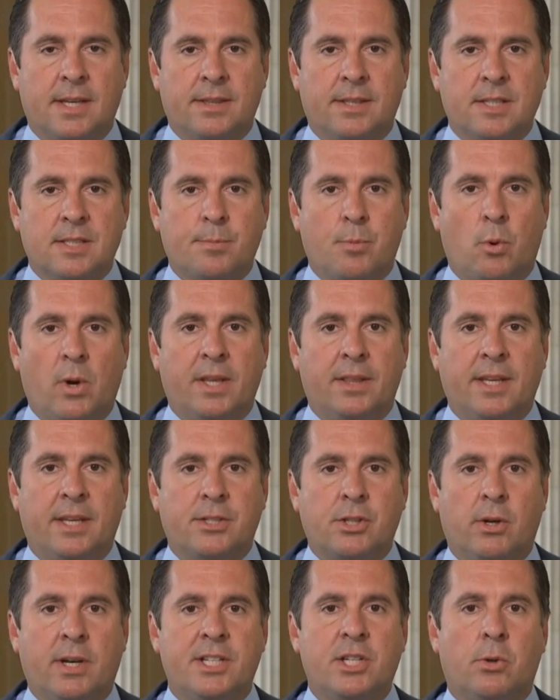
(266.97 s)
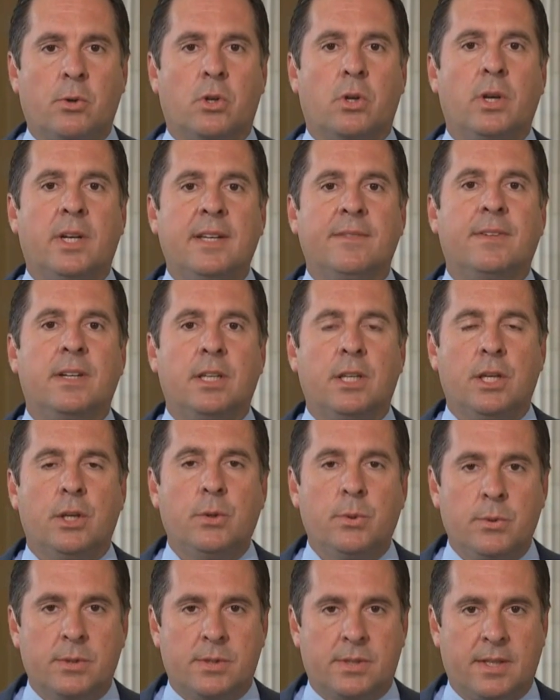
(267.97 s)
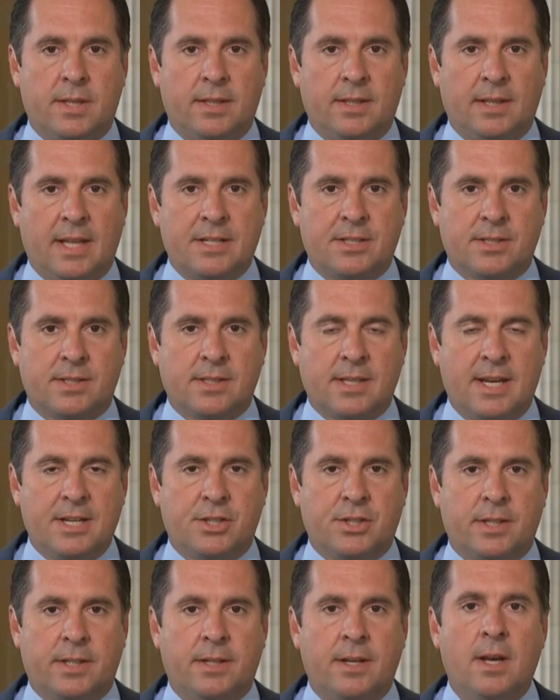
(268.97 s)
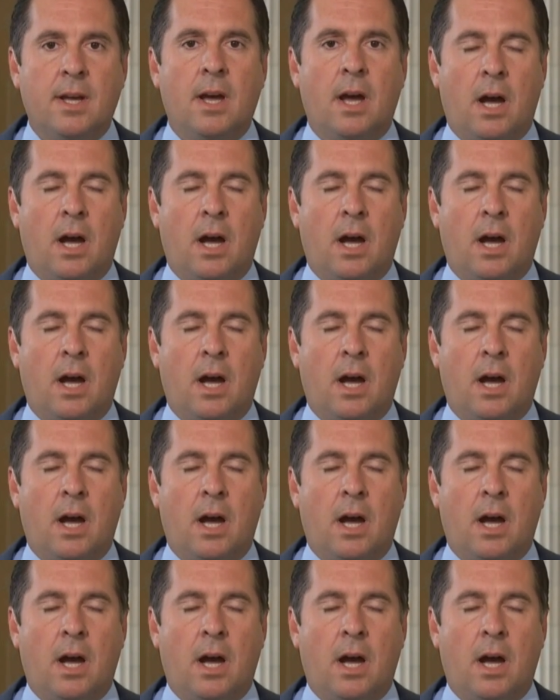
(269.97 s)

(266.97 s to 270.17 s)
at this point. The Attorney General couldn't even use the legislation